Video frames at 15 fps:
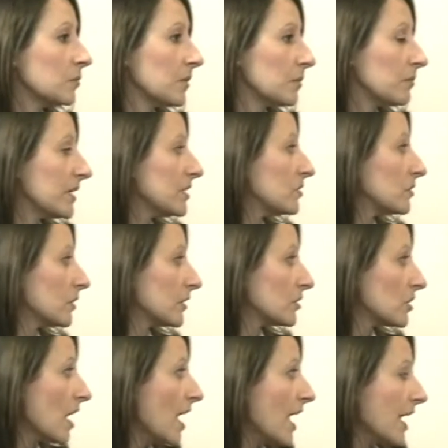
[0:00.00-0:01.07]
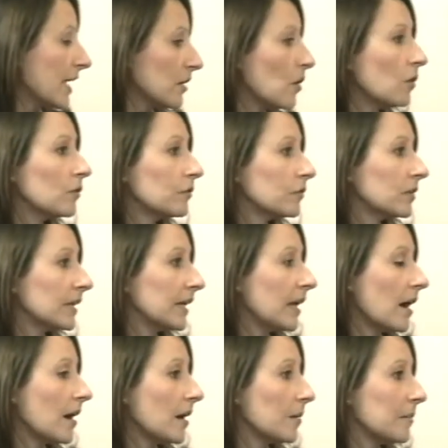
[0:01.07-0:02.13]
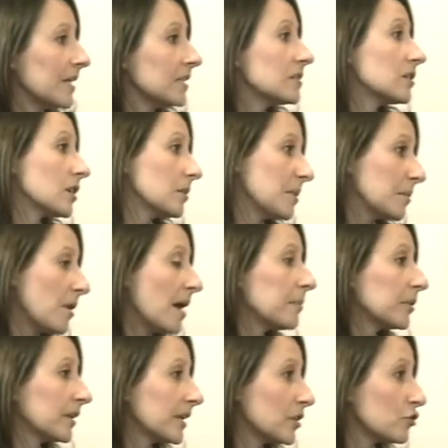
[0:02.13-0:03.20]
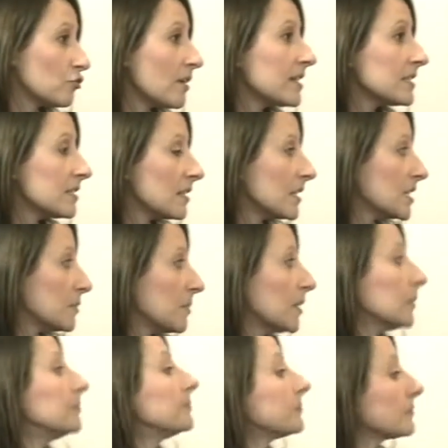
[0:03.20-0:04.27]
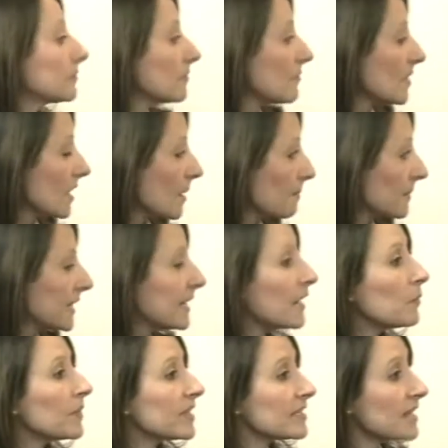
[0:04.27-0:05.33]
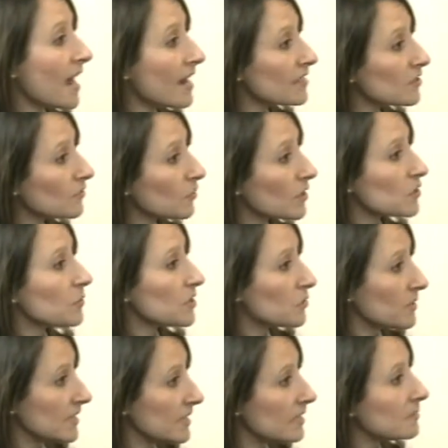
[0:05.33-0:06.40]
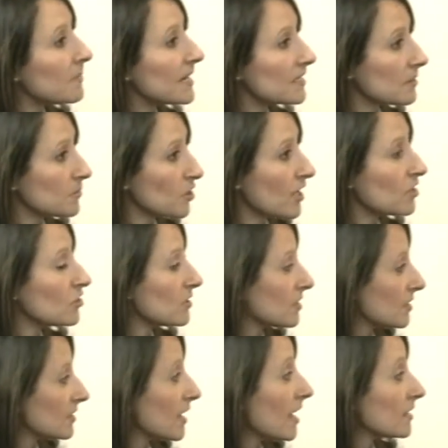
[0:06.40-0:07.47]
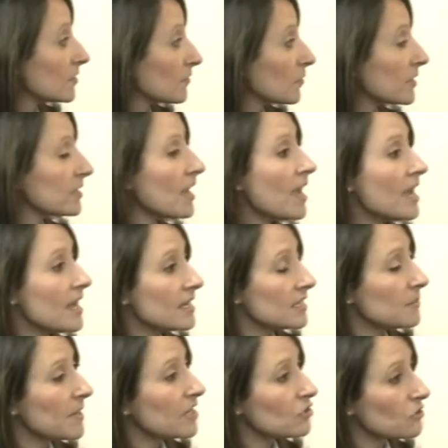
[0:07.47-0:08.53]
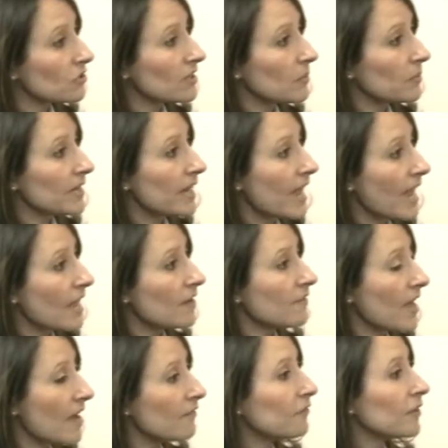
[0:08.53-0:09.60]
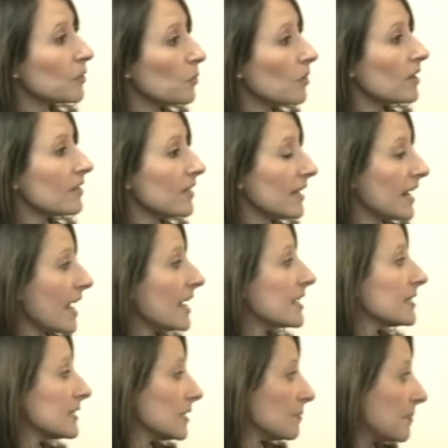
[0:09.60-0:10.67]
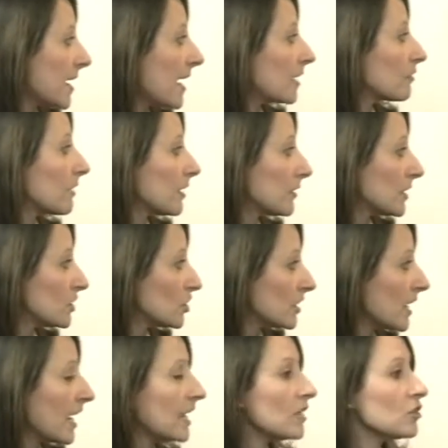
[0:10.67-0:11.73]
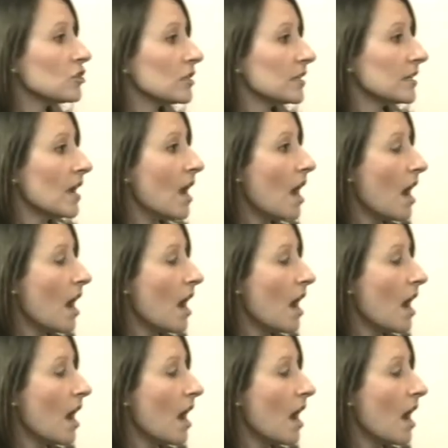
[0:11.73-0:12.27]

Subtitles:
we researched, and hopefully it's going to be properly addressed in this bill. But again, with the task force, which we did make some changes to the task force to make sure that we have everyone that has the background, education,